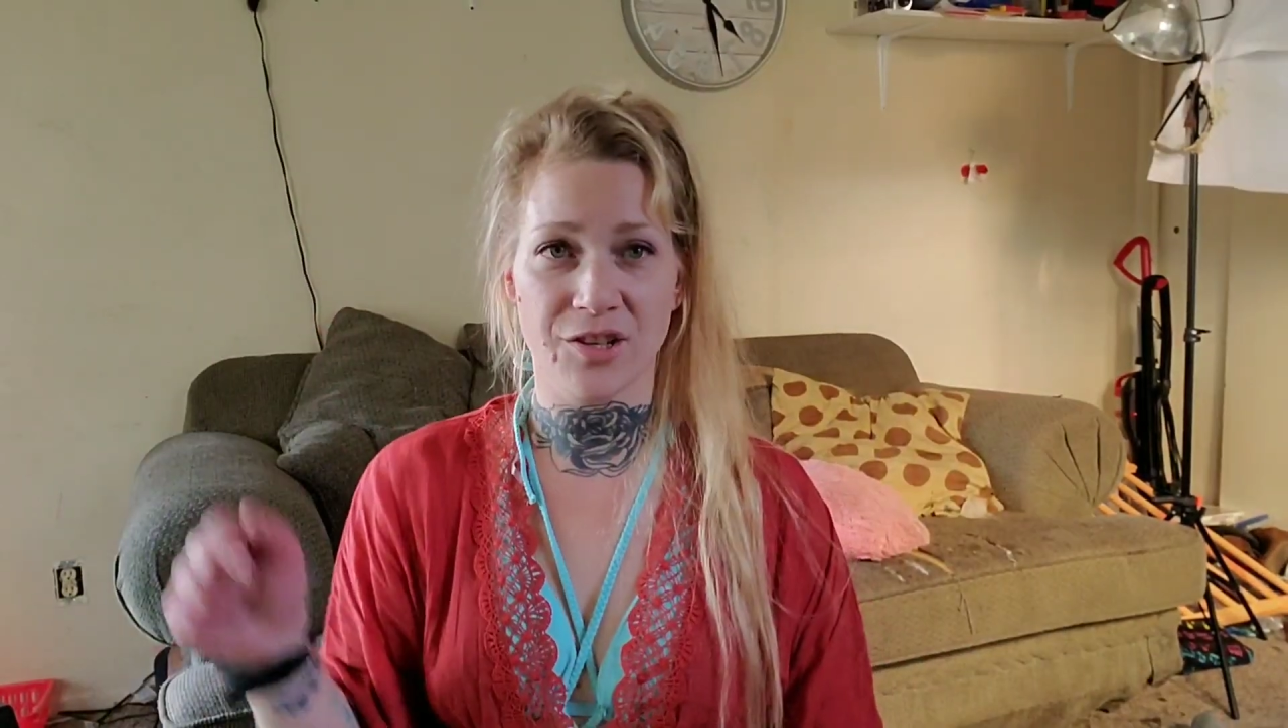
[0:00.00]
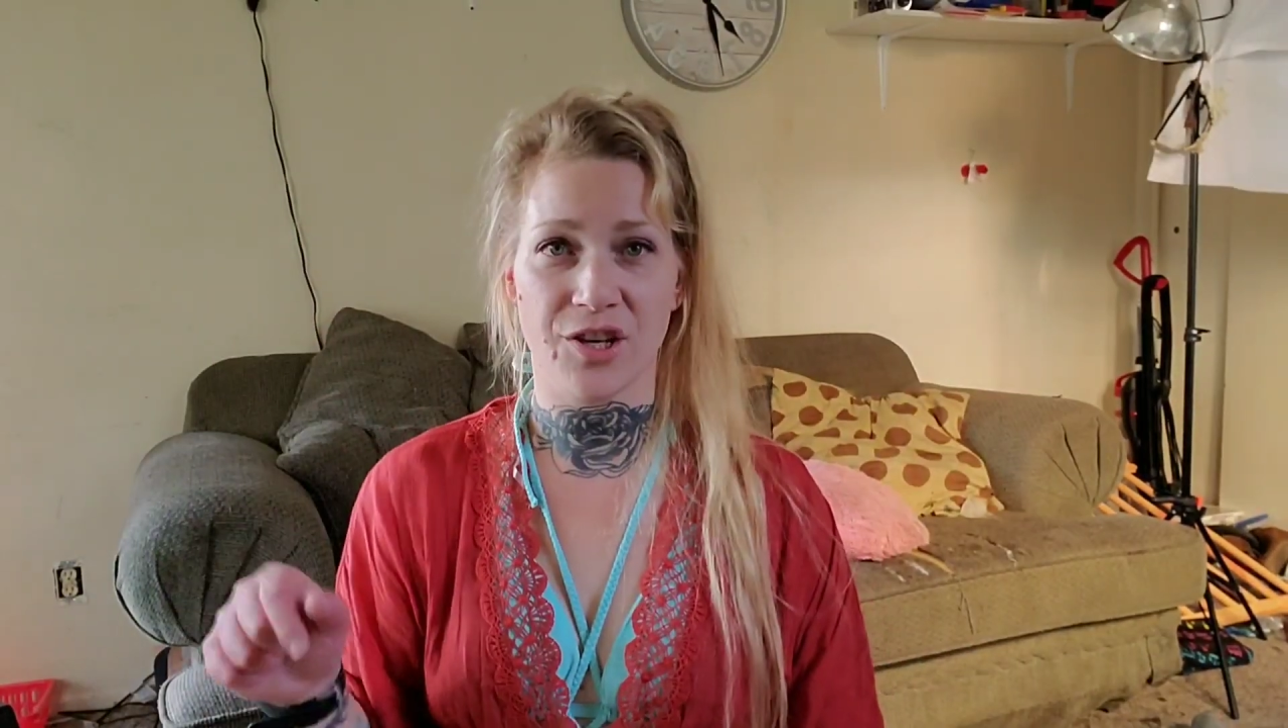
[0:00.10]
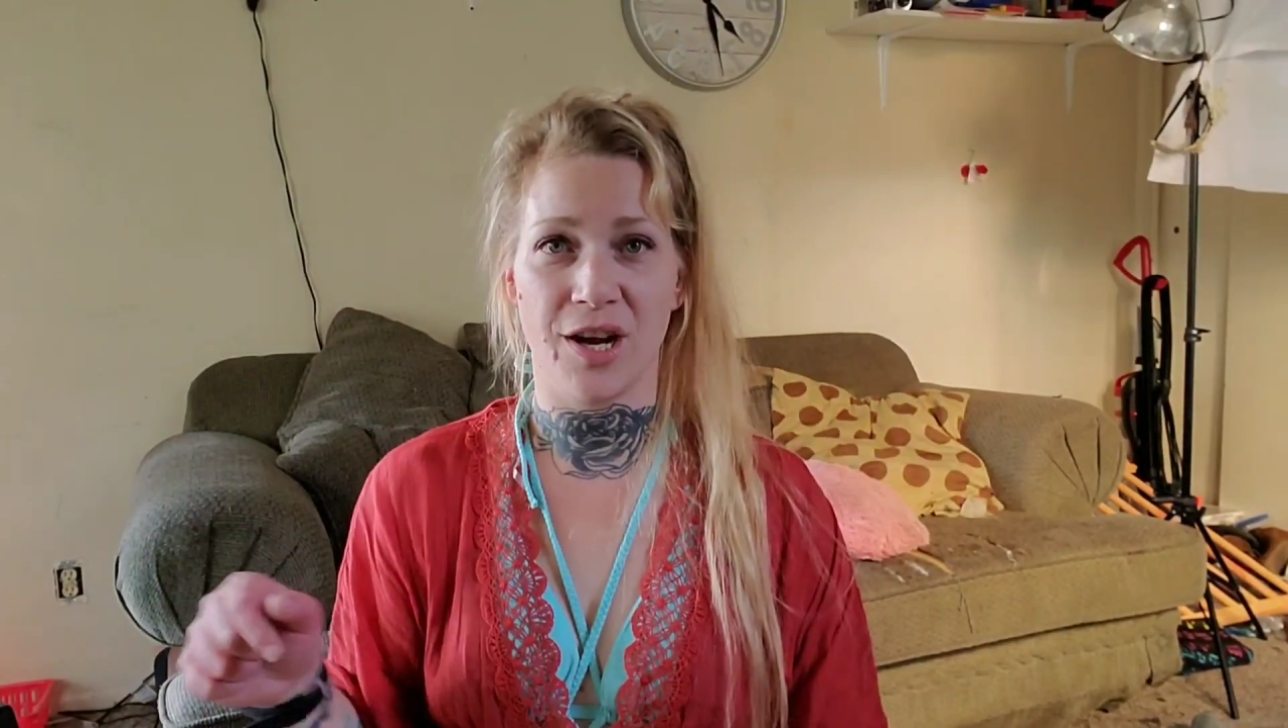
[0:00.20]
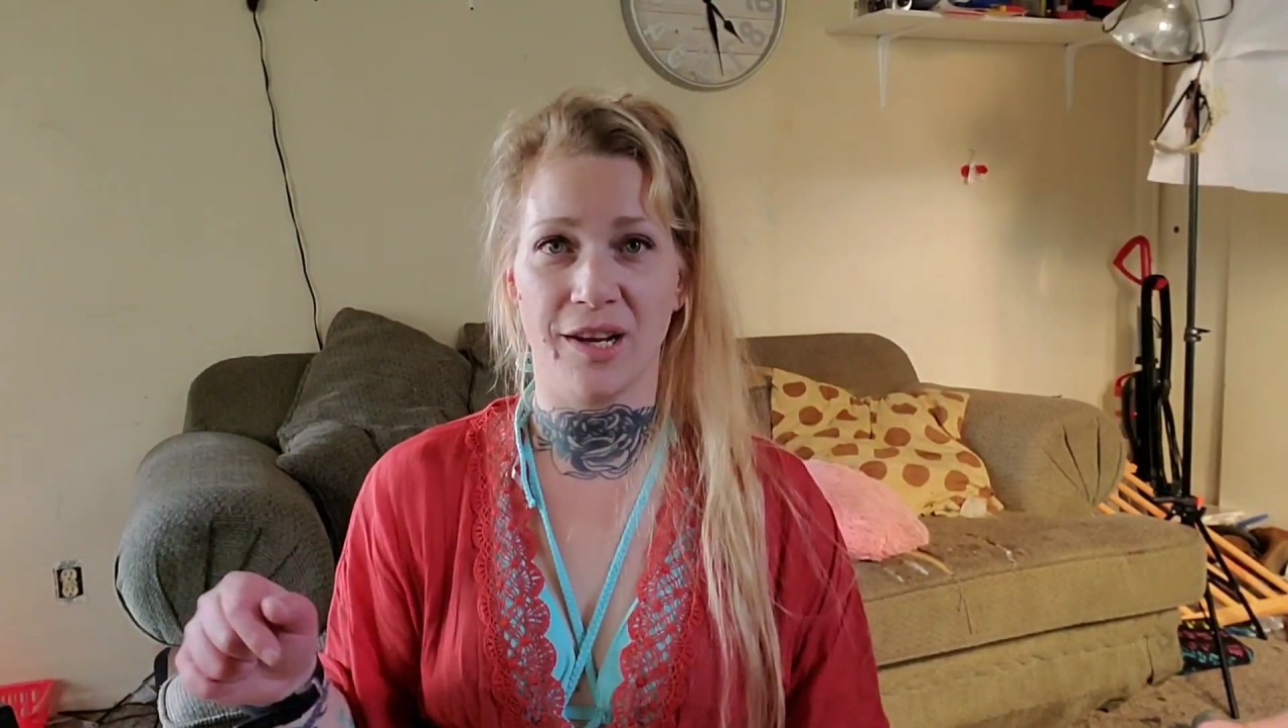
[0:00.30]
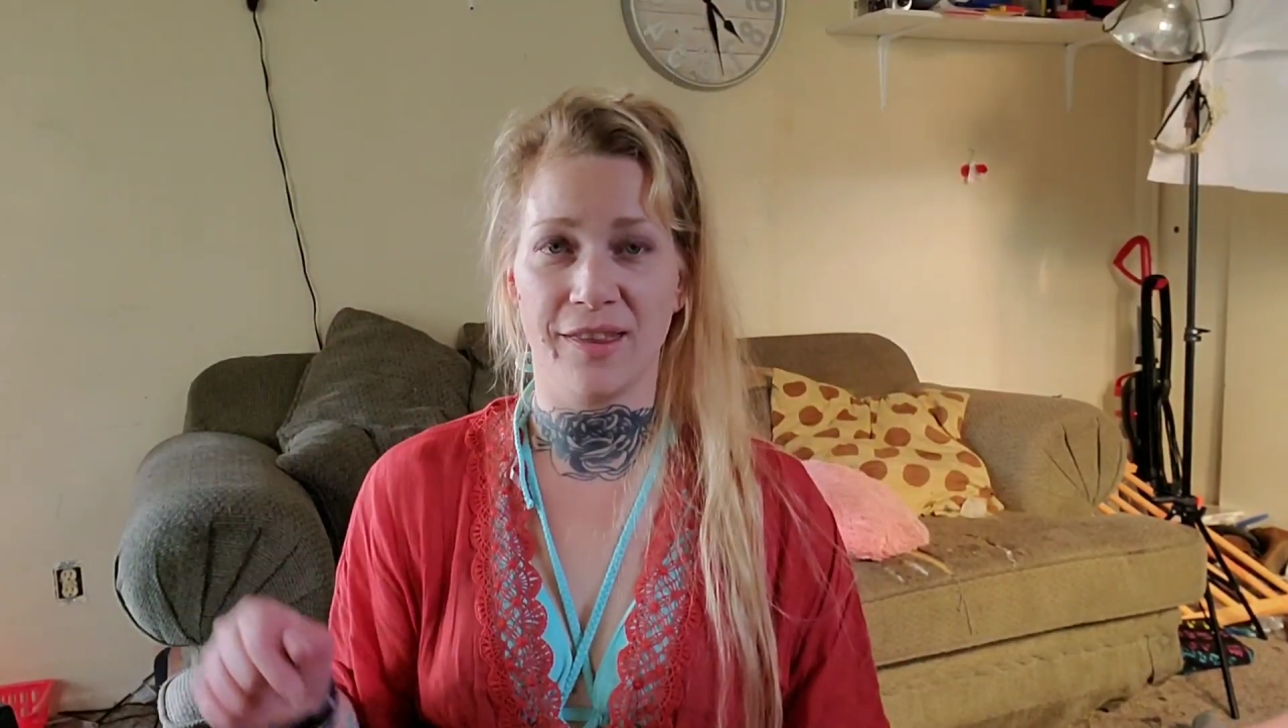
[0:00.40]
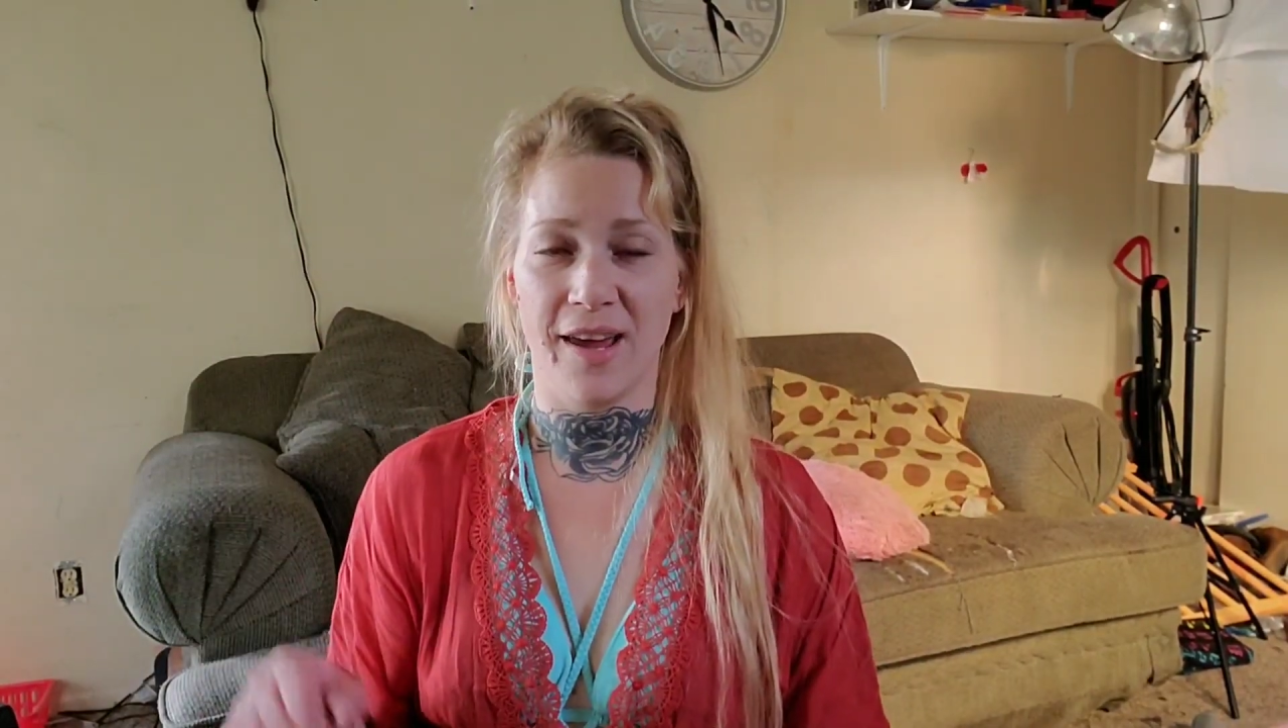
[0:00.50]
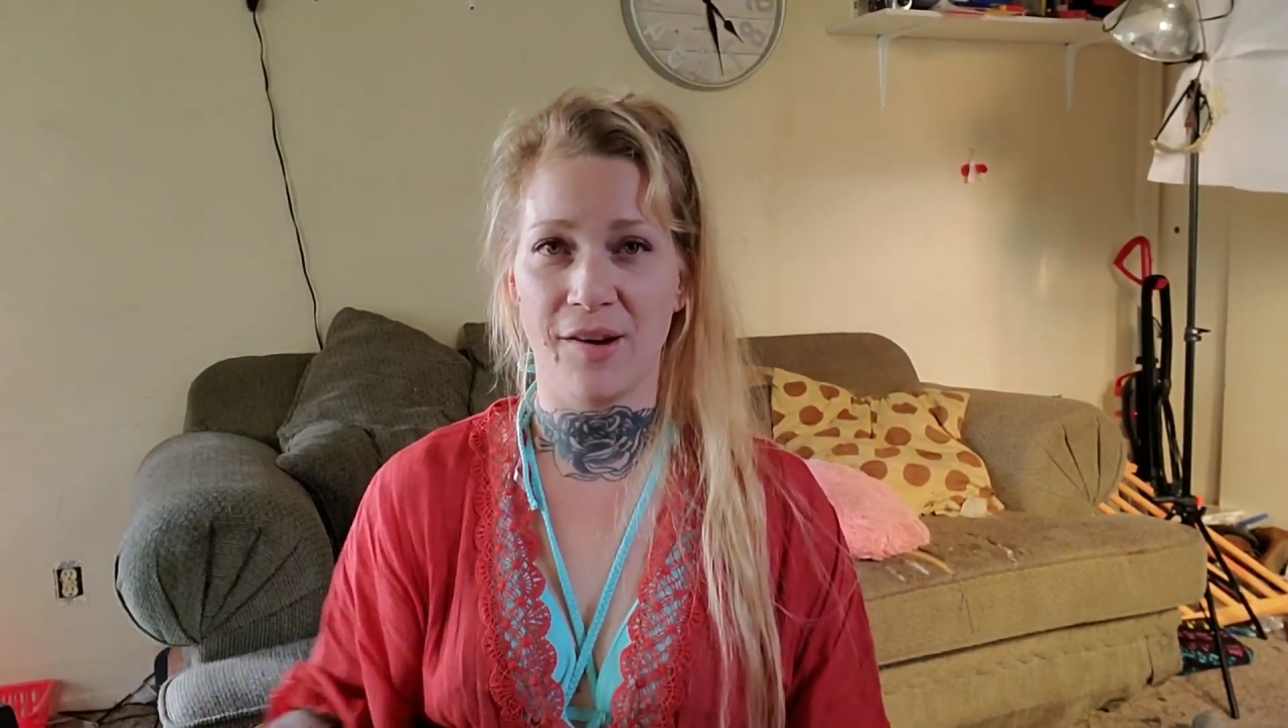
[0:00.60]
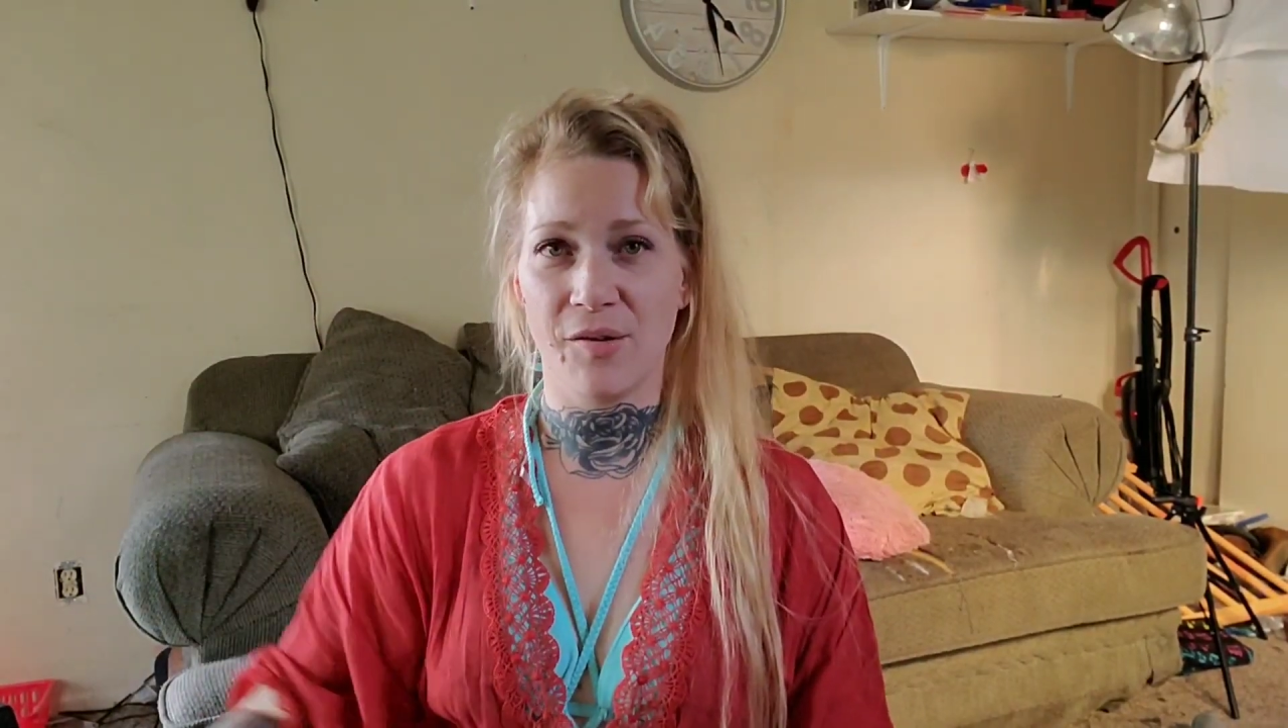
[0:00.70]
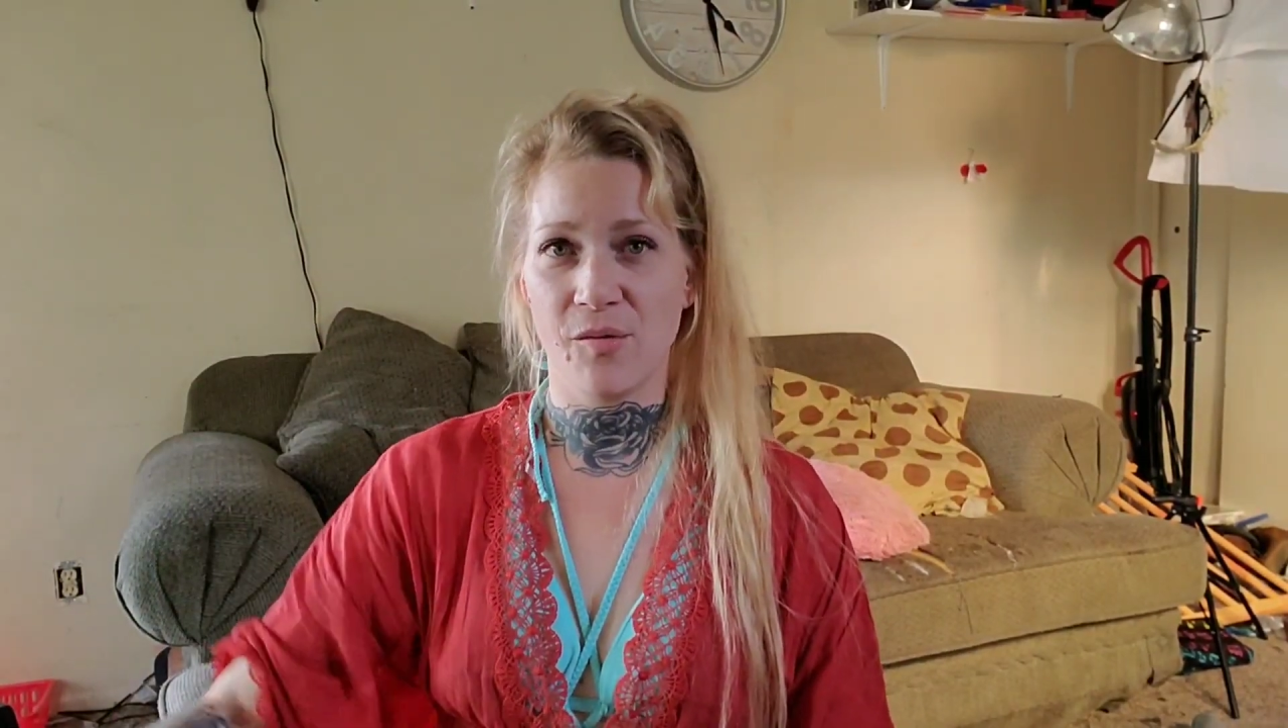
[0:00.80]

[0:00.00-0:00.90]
chick that